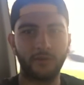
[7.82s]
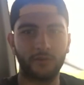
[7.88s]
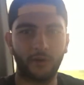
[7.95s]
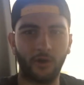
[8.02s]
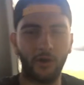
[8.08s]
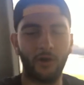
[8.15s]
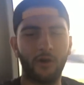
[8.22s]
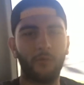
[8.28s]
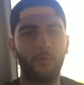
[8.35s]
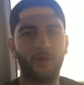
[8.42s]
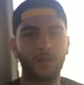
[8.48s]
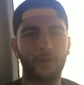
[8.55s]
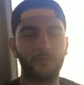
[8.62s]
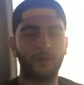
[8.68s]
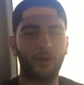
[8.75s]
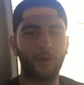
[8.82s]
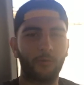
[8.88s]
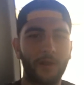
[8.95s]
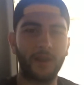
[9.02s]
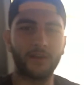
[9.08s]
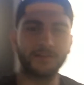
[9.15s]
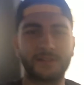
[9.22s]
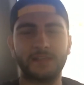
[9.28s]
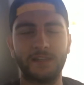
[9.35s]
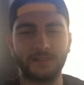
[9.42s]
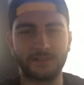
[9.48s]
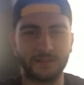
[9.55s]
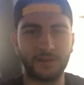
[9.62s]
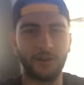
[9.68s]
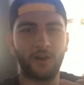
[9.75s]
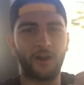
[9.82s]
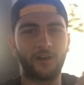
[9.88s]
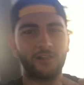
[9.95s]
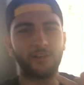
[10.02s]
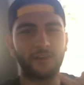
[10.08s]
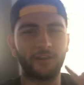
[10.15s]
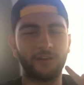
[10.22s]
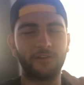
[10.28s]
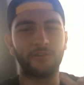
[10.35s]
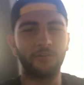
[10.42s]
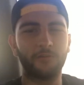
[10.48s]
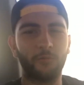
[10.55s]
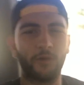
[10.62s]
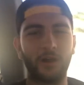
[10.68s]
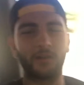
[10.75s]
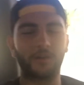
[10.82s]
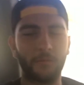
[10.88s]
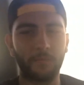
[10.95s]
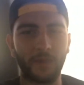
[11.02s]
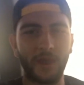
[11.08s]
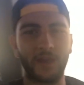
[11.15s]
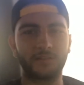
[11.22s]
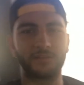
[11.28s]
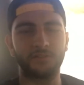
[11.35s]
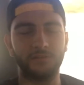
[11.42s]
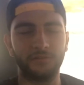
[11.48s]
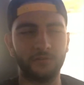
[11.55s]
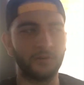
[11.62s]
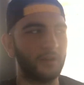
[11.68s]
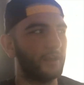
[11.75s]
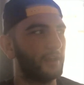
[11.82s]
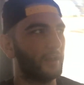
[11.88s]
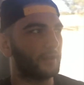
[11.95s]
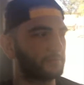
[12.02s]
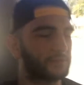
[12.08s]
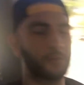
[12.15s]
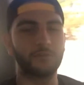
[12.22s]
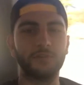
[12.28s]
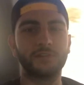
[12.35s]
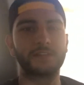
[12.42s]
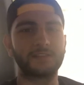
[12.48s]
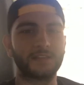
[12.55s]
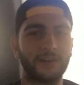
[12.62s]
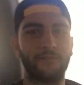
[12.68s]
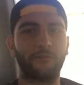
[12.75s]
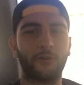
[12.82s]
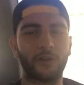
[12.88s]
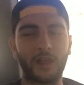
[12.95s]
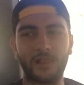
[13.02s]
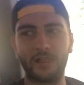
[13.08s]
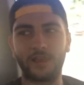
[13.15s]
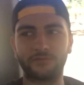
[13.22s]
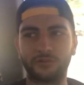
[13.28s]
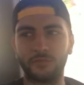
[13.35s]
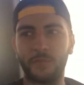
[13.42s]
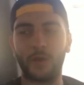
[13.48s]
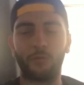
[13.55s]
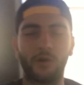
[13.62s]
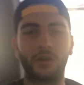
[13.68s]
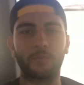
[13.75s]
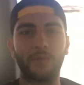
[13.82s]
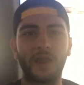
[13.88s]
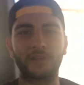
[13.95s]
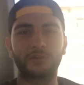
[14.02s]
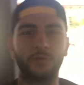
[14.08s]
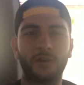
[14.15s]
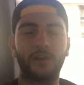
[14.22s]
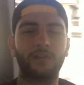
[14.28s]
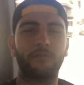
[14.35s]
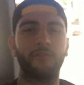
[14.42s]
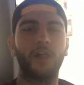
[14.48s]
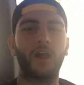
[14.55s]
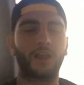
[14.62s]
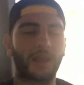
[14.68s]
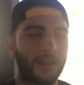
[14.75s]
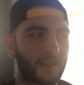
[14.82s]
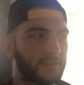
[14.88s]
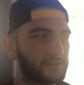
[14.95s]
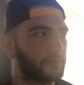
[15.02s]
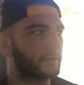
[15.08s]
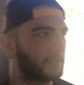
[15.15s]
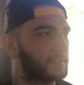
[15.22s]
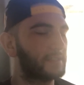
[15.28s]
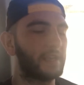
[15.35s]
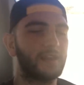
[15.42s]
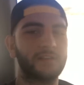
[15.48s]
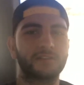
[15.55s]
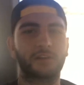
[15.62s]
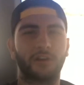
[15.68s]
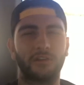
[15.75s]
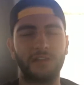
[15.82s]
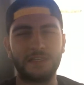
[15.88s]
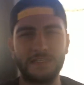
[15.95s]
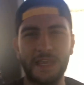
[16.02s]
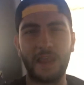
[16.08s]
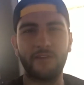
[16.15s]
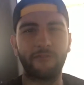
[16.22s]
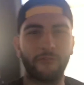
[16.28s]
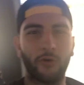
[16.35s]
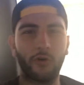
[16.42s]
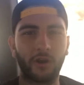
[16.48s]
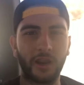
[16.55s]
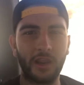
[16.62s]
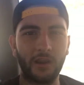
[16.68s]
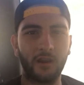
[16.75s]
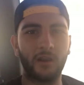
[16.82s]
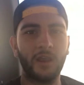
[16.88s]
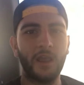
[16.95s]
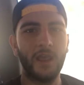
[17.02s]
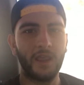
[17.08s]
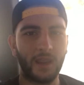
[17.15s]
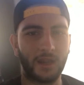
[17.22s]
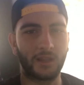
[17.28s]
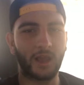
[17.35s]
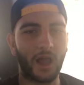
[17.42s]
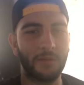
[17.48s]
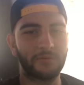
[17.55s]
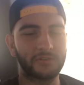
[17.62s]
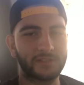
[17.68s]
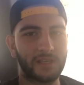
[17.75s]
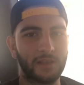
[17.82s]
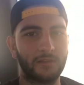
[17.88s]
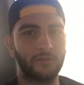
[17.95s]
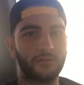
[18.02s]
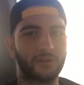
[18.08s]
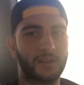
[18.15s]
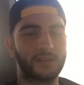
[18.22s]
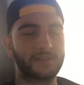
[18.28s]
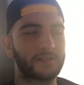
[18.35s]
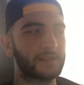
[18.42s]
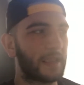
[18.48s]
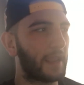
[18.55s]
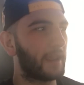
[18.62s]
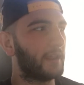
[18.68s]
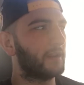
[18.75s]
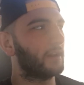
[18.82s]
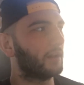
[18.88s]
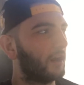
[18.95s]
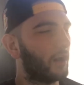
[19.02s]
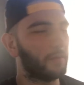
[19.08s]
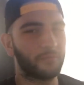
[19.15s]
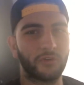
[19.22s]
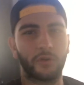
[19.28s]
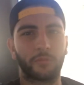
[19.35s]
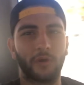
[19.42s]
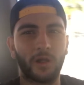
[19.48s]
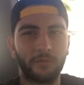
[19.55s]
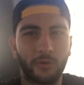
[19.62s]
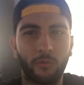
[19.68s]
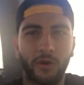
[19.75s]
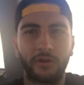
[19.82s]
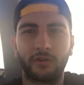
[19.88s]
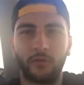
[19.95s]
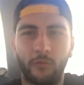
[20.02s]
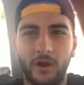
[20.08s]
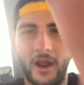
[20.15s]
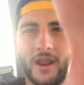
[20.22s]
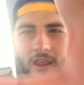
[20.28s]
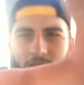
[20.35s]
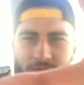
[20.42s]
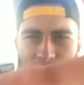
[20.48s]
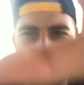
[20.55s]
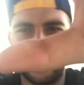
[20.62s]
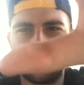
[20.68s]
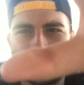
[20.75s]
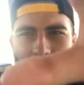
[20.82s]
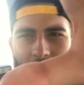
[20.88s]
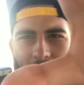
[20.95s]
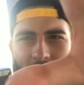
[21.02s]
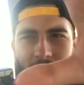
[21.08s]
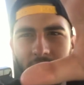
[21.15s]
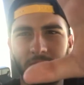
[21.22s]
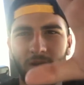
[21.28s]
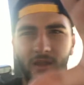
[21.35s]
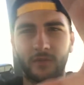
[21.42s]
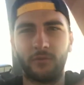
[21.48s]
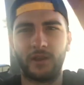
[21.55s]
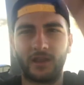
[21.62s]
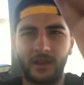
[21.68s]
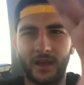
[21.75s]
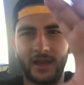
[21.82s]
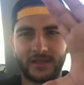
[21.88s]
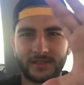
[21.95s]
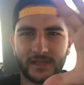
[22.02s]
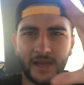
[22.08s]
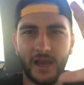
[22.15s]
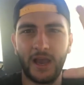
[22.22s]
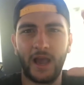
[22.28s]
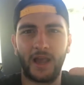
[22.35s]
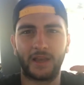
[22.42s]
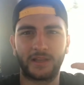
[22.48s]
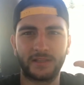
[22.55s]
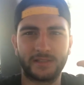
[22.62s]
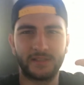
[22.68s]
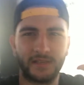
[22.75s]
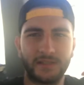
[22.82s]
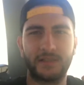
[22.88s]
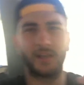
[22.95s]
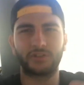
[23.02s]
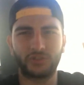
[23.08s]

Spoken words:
Yo, what up, narwhals? It is gnarly here, dude. Welcome back to, I'm so used to saying Fortnite live stream, man. Welcome back to another vlog, I guess you could say. It is currently day four here in Cabo San Lucas, and you're probably wondering where I am. Sorry for the lighting, by the way, guys. I can see it